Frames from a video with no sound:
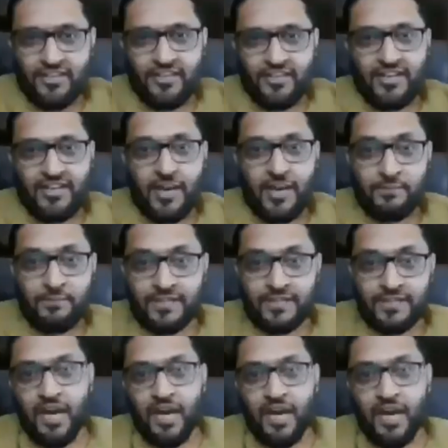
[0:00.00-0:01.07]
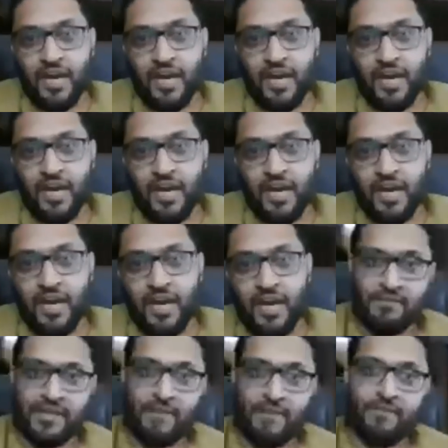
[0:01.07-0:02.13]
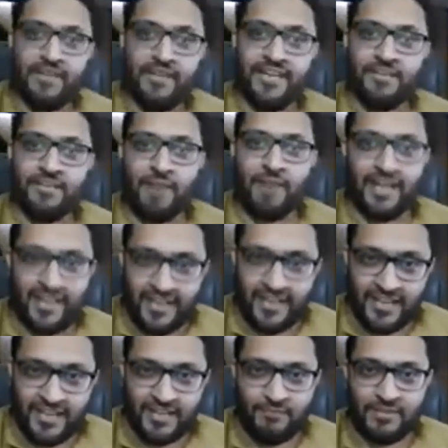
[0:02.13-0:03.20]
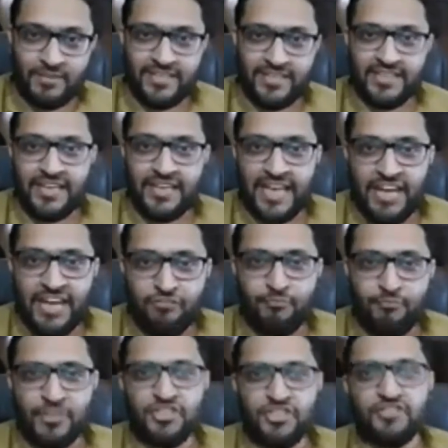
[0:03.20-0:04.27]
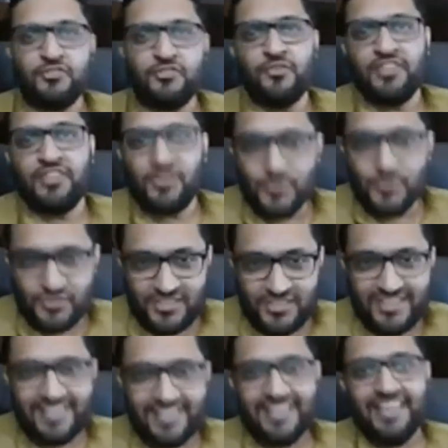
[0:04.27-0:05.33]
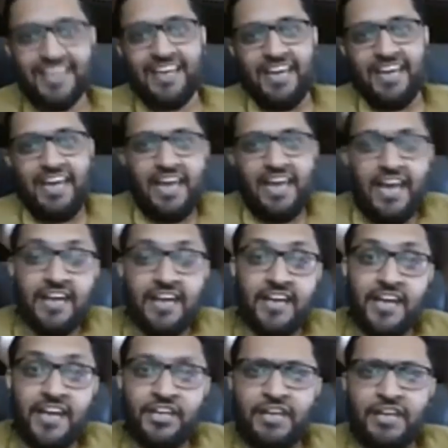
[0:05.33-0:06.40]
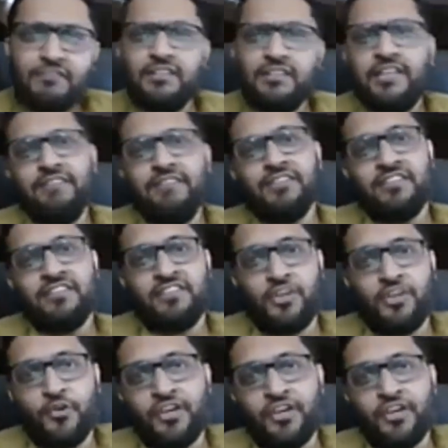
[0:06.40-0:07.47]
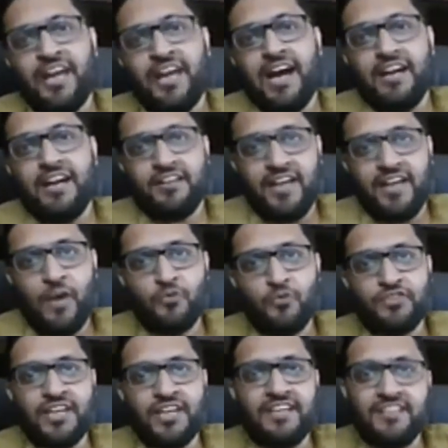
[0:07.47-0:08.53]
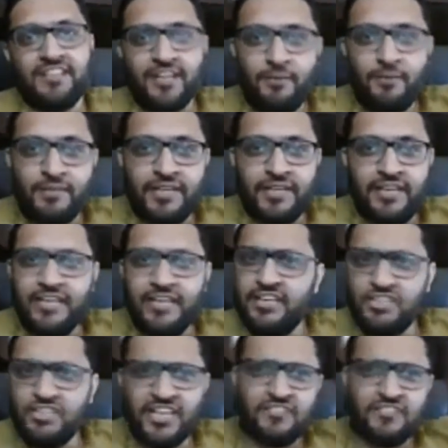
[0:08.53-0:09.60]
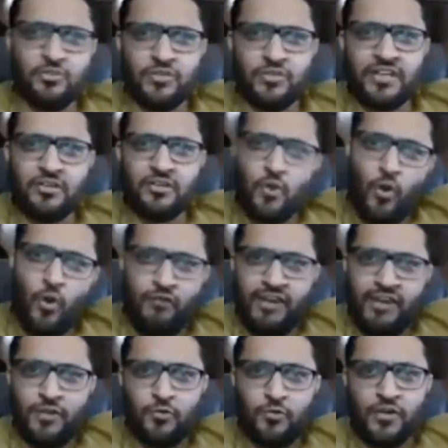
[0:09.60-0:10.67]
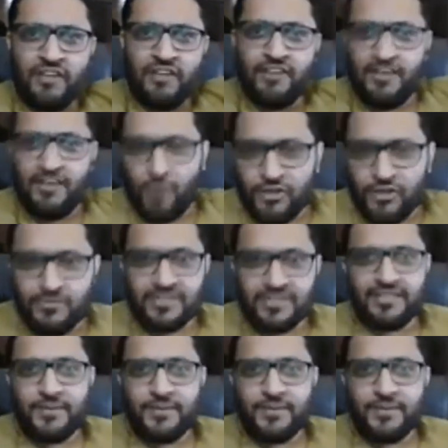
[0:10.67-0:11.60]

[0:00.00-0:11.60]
Up till now, I was thinking that I am an MBA in marketing, but then the life punches you in the nose and and even even the security guard outside the company he rejects you that go away you don't have any appointment